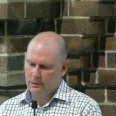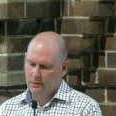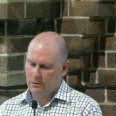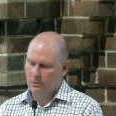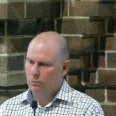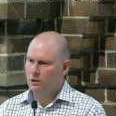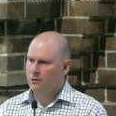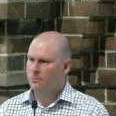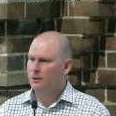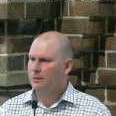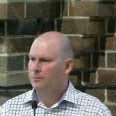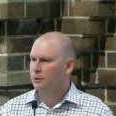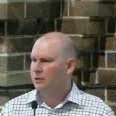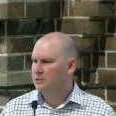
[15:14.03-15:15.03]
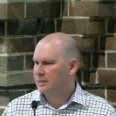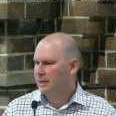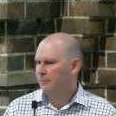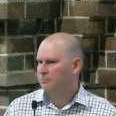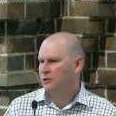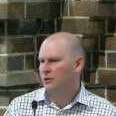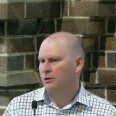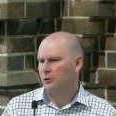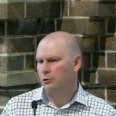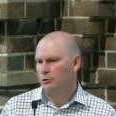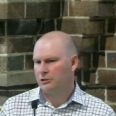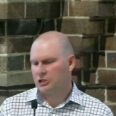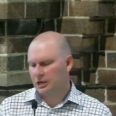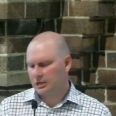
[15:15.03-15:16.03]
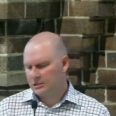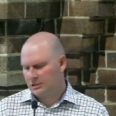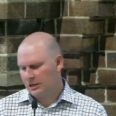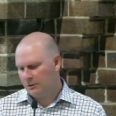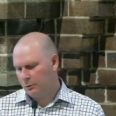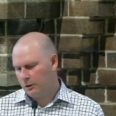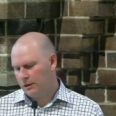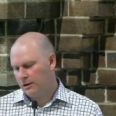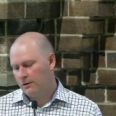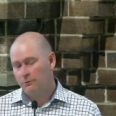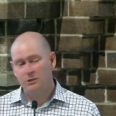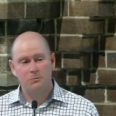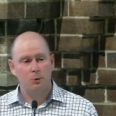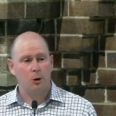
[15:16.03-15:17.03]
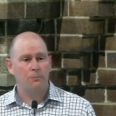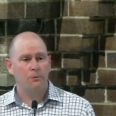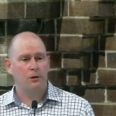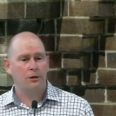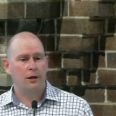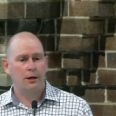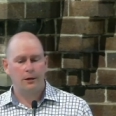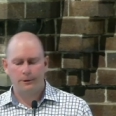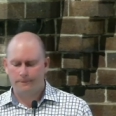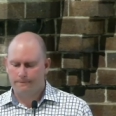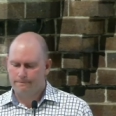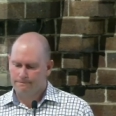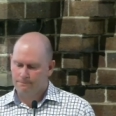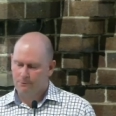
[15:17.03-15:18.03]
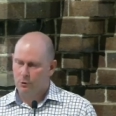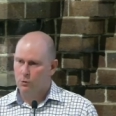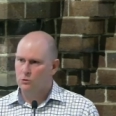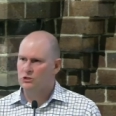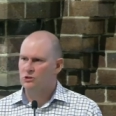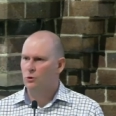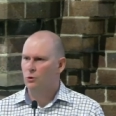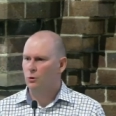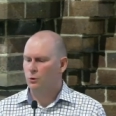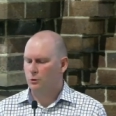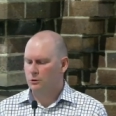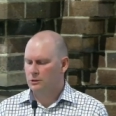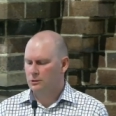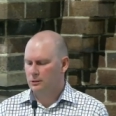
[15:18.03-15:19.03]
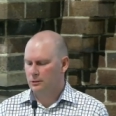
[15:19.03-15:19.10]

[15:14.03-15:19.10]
Whether people accept it or reject it, whether it's popular or scorned,